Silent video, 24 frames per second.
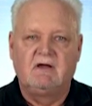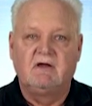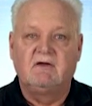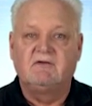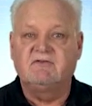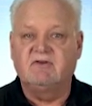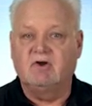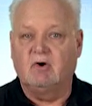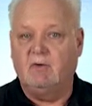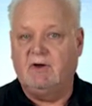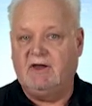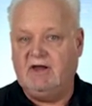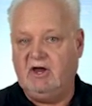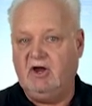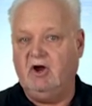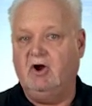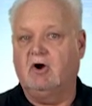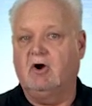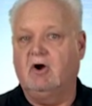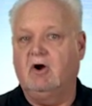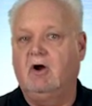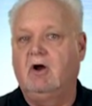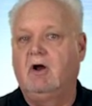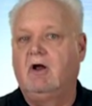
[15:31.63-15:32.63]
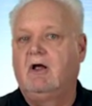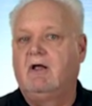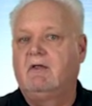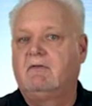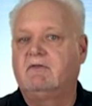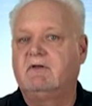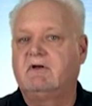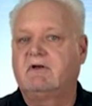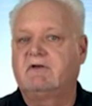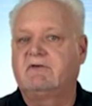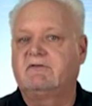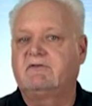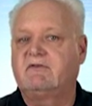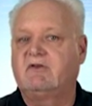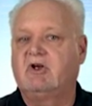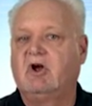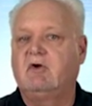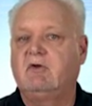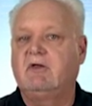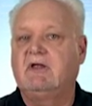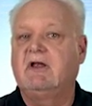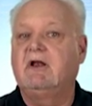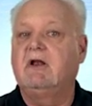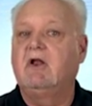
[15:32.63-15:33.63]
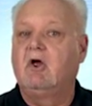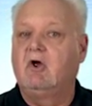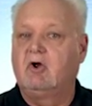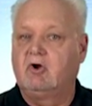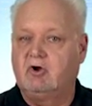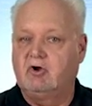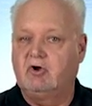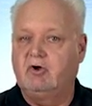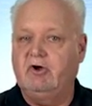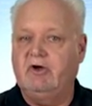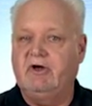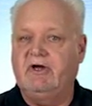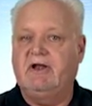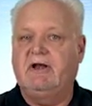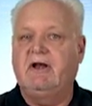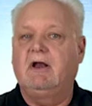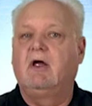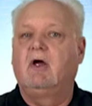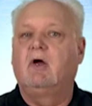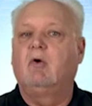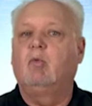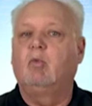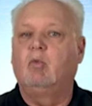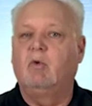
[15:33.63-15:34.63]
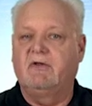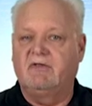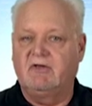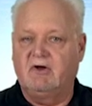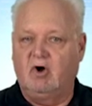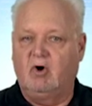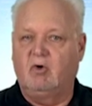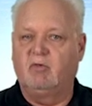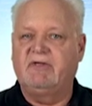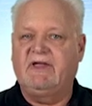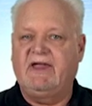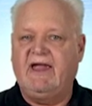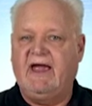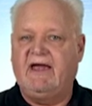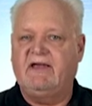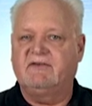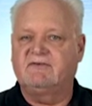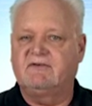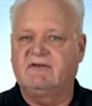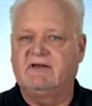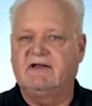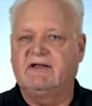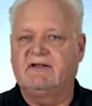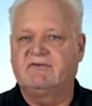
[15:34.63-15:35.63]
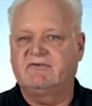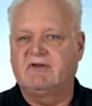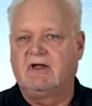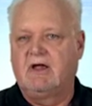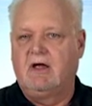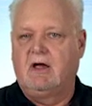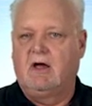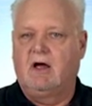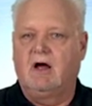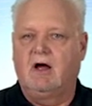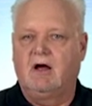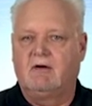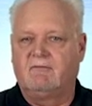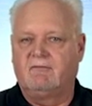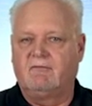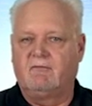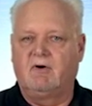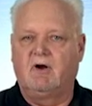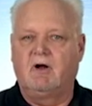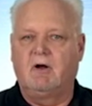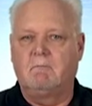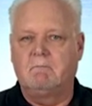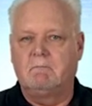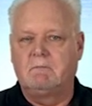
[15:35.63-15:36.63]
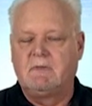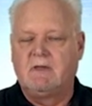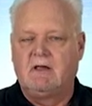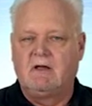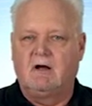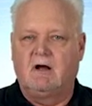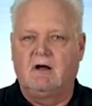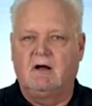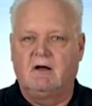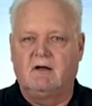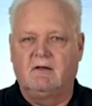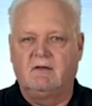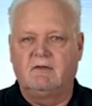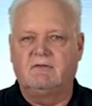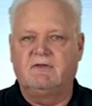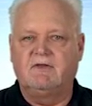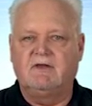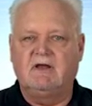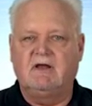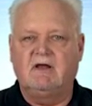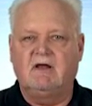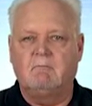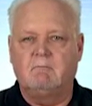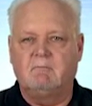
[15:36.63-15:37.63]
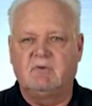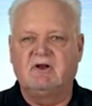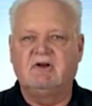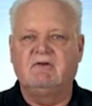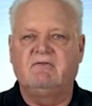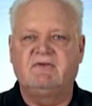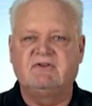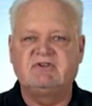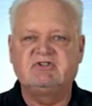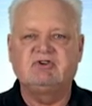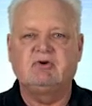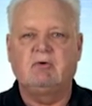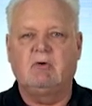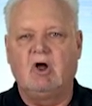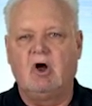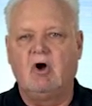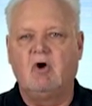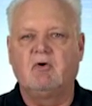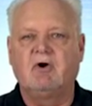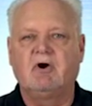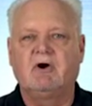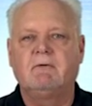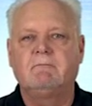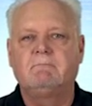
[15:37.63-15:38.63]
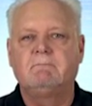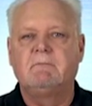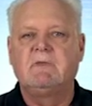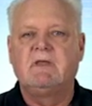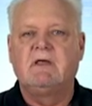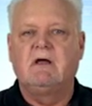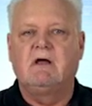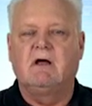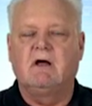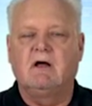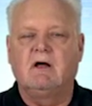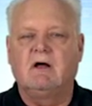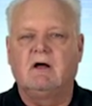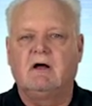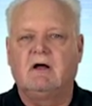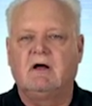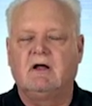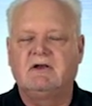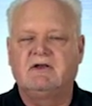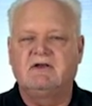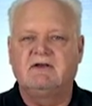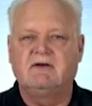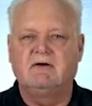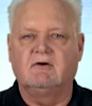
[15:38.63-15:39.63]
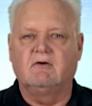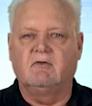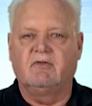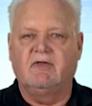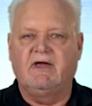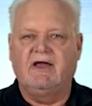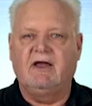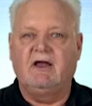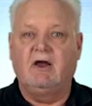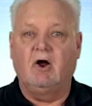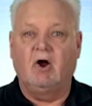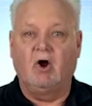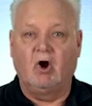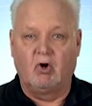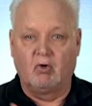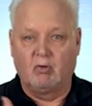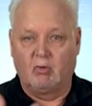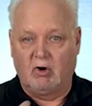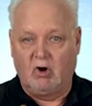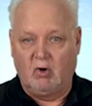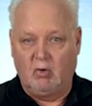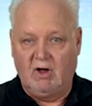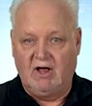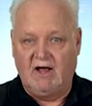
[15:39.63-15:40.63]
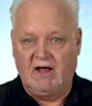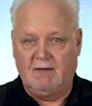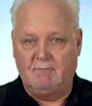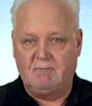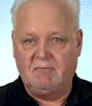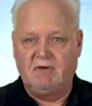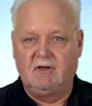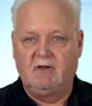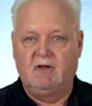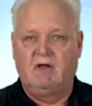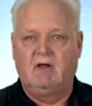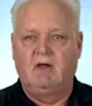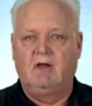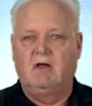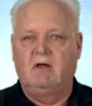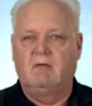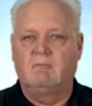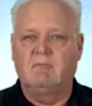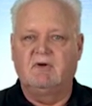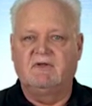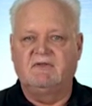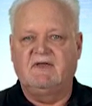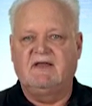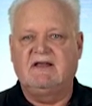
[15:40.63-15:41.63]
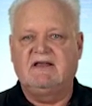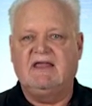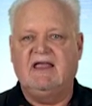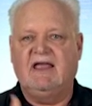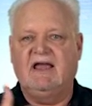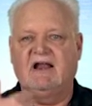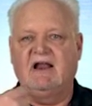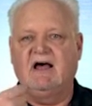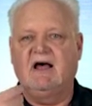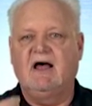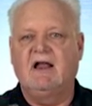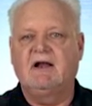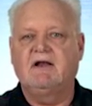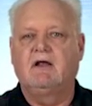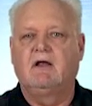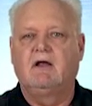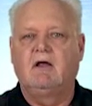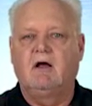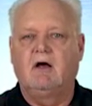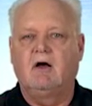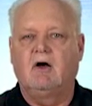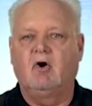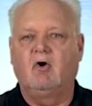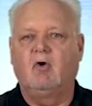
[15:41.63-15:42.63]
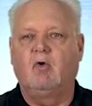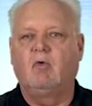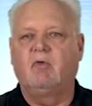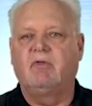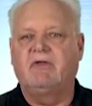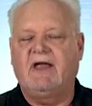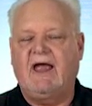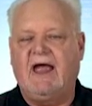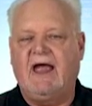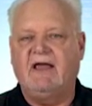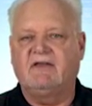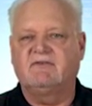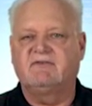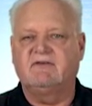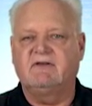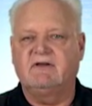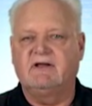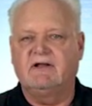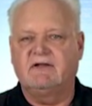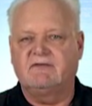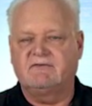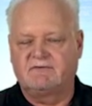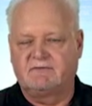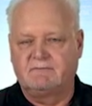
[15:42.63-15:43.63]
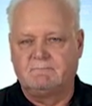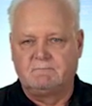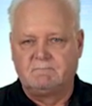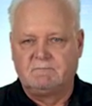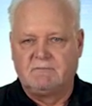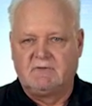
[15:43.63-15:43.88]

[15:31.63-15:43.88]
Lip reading: So here, the custodian could withhold the assets from the beneficial owner until they grow up, but they cannot hold the assets